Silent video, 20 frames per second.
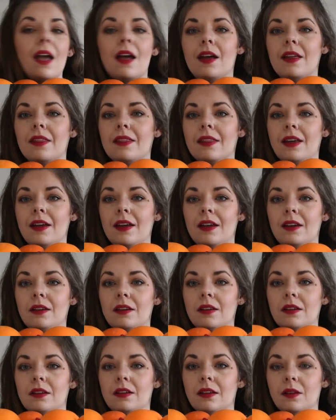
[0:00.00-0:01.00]
and
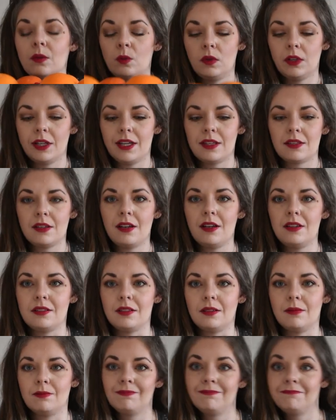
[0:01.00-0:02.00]
then we'll get
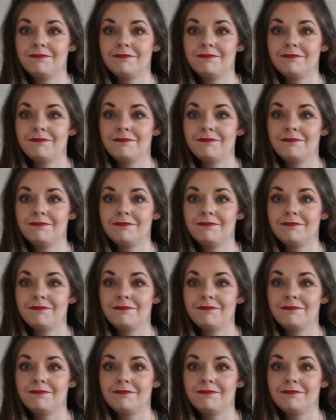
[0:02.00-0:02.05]
started.